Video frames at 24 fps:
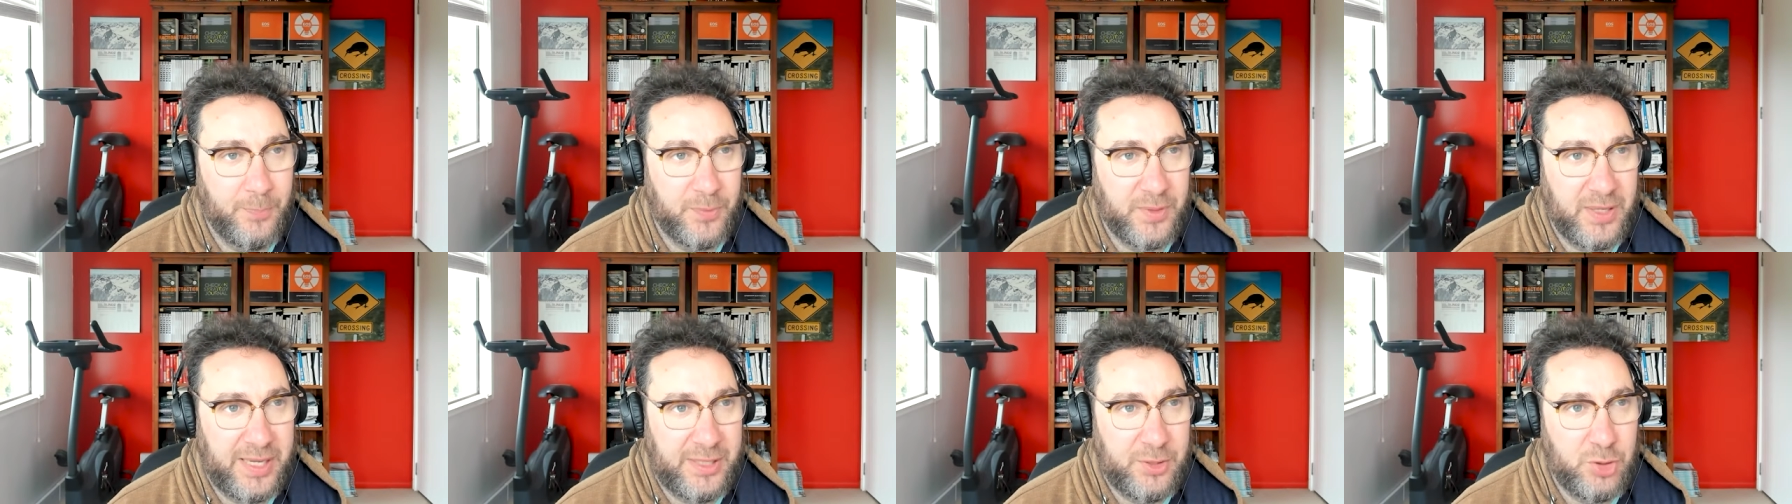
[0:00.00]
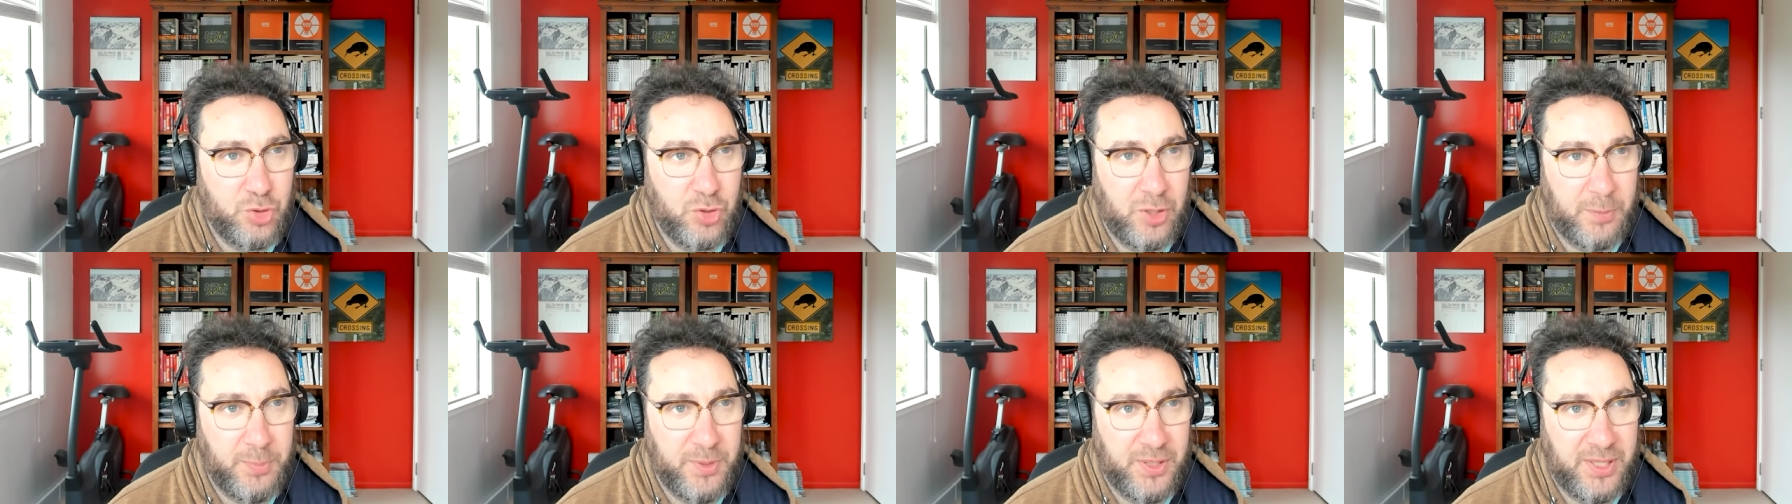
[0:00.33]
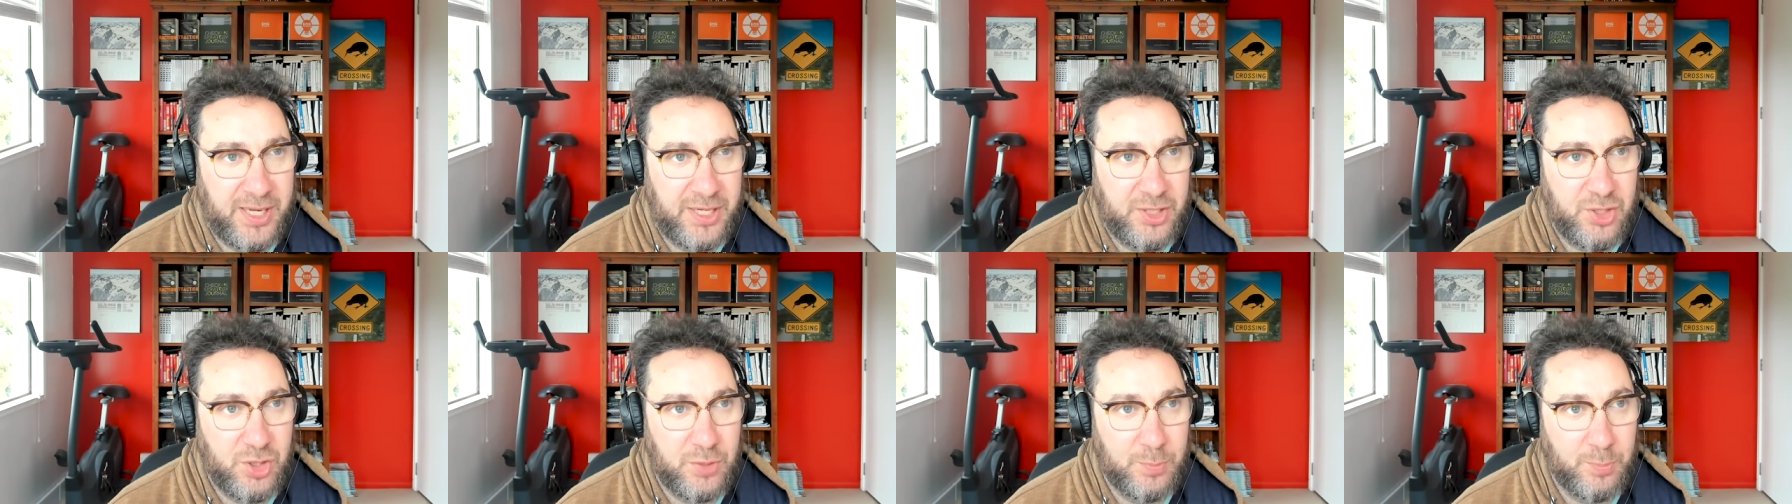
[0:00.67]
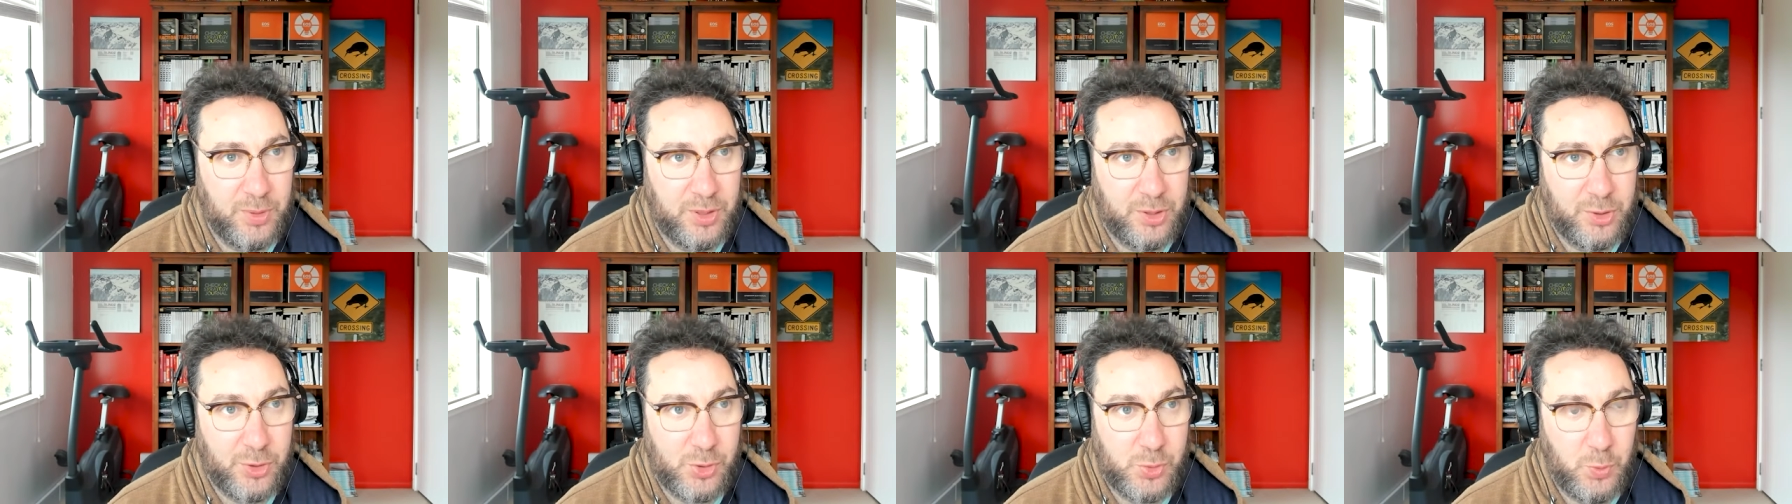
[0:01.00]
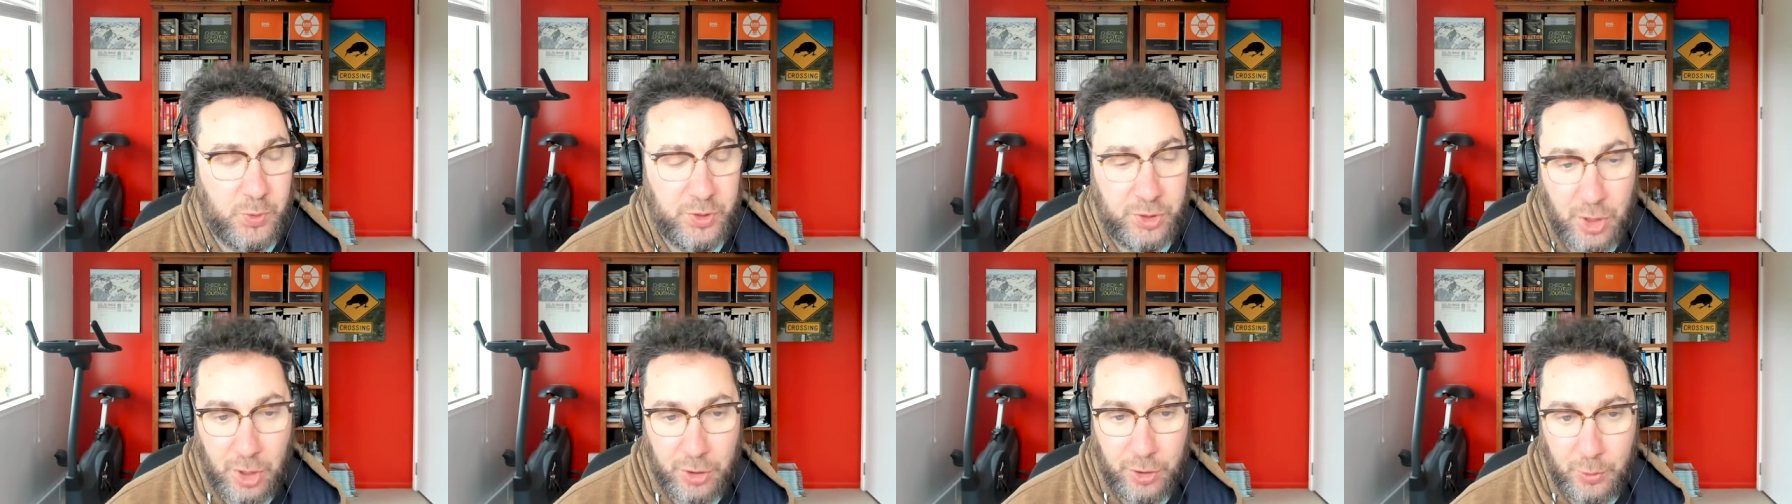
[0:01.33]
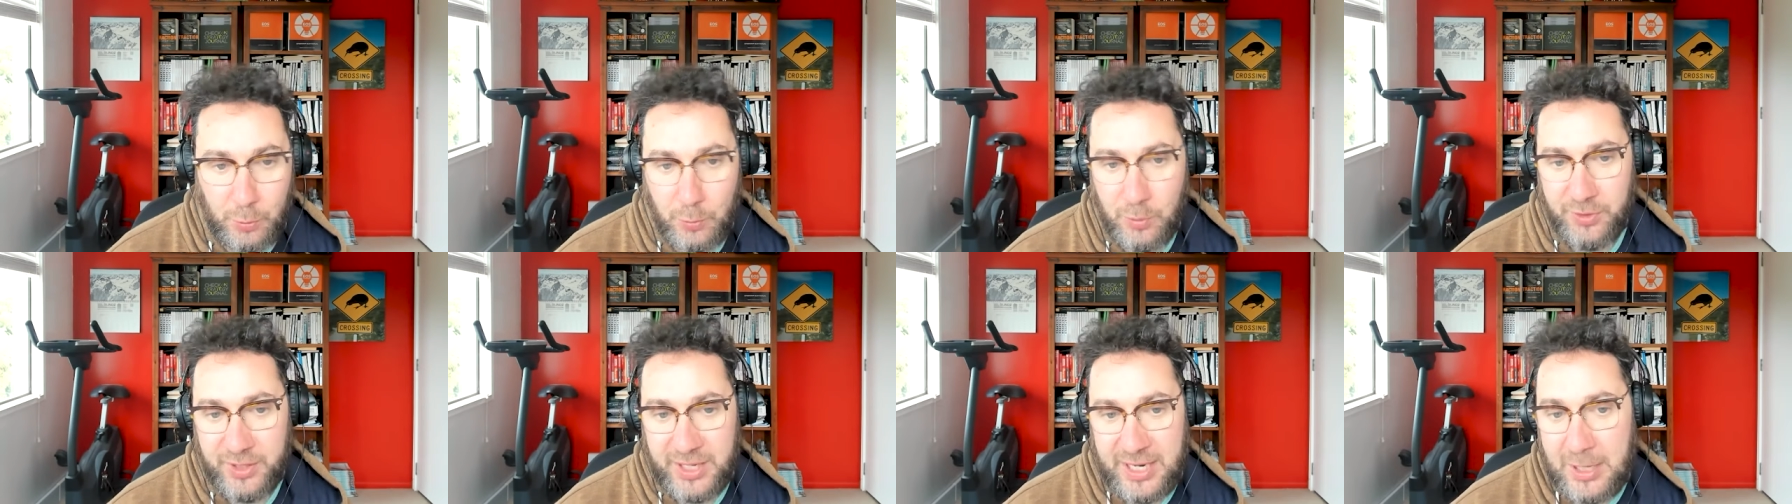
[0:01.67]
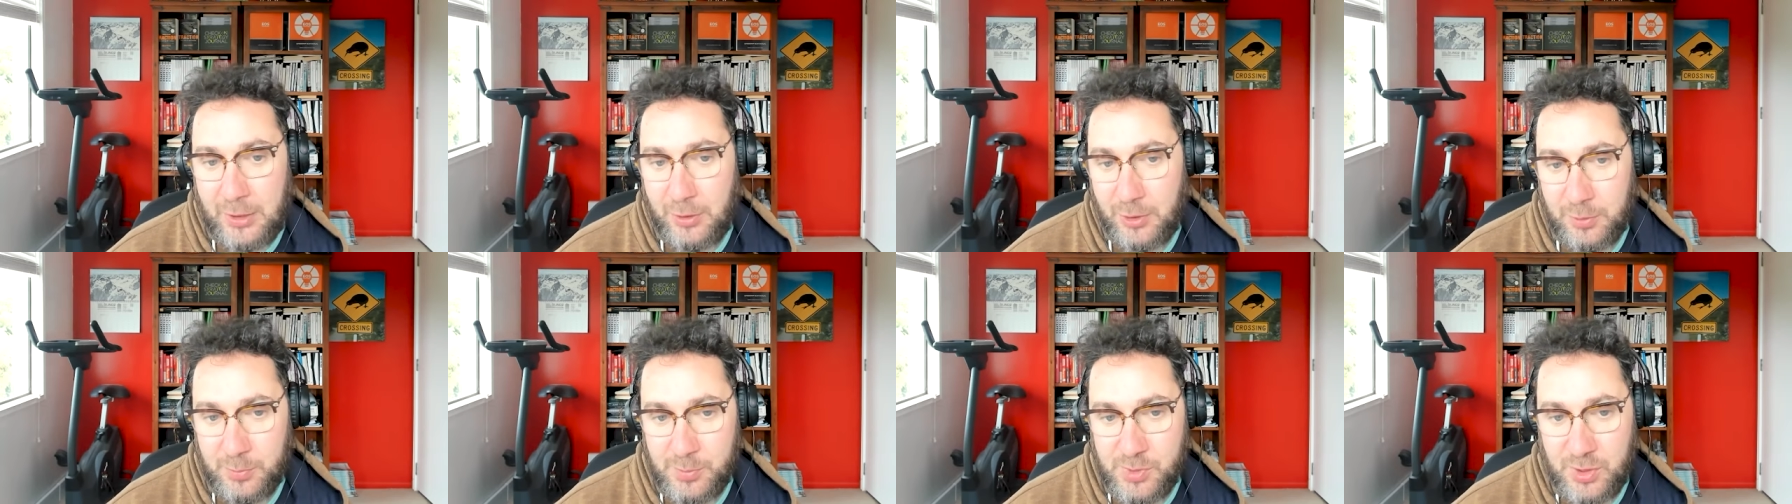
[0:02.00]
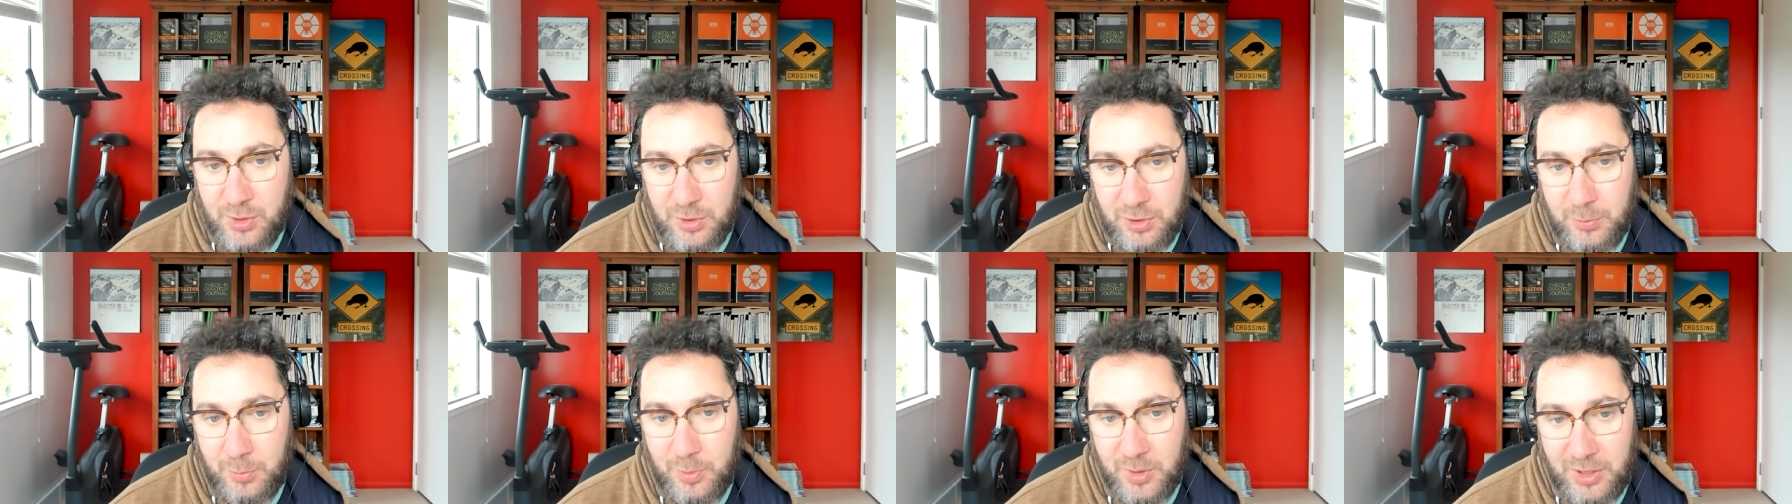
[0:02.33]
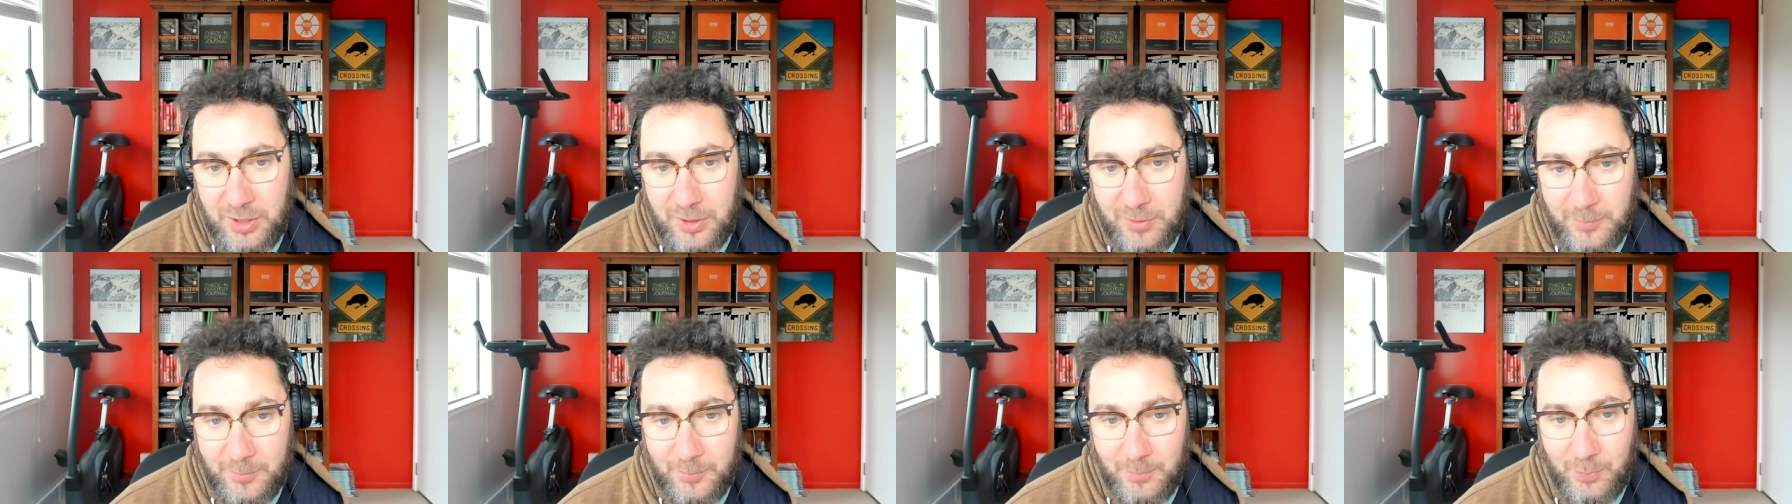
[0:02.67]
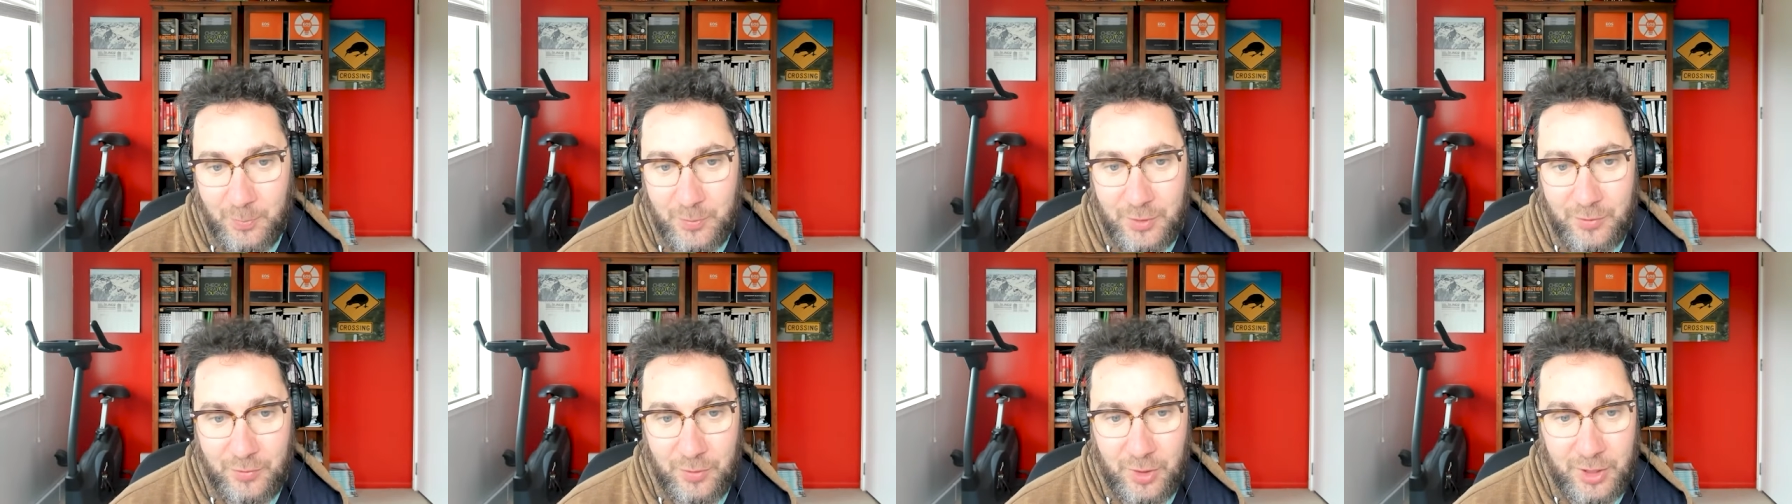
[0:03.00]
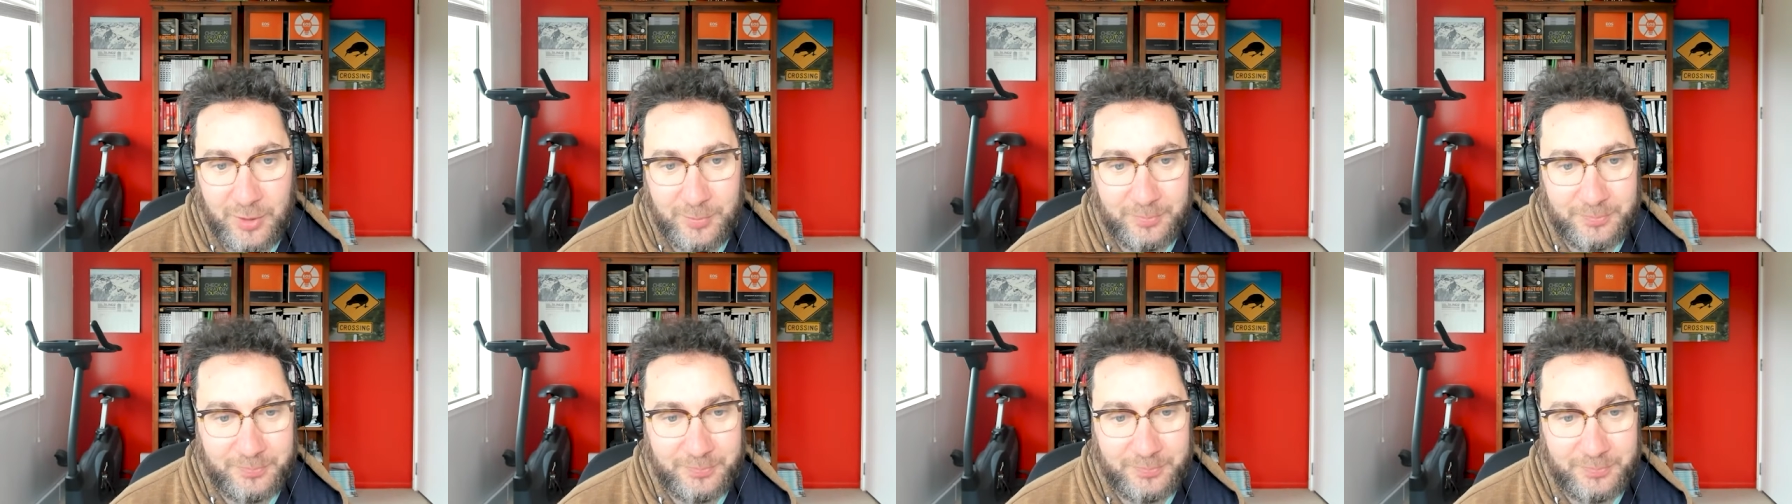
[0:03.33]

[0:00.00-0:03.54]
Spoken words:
intrepidation because we don't know what the outcome's going to be, right?